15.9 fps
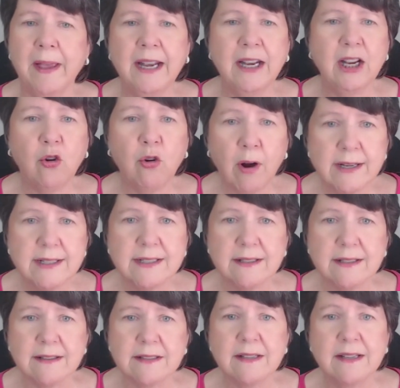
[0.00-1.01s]
any
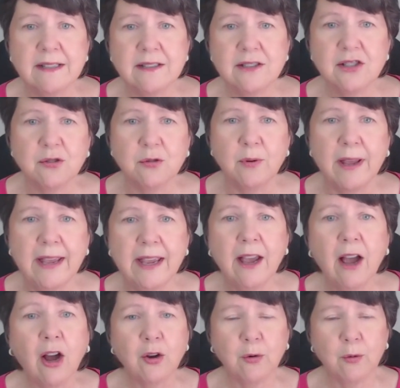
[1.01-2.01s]
crisis into a
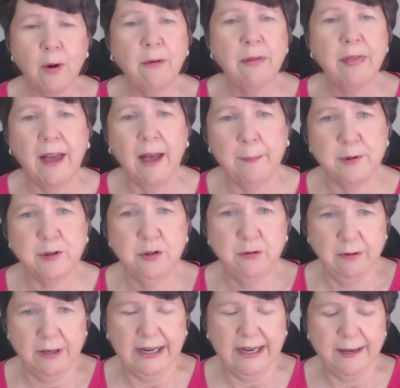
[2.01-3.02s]
growth
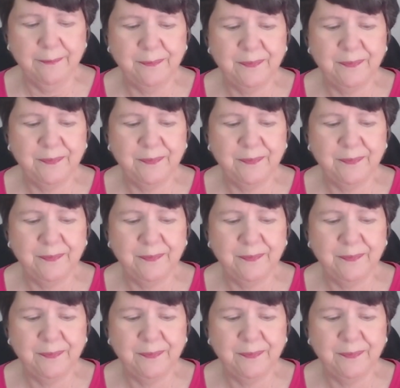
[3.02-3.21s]
opportunity.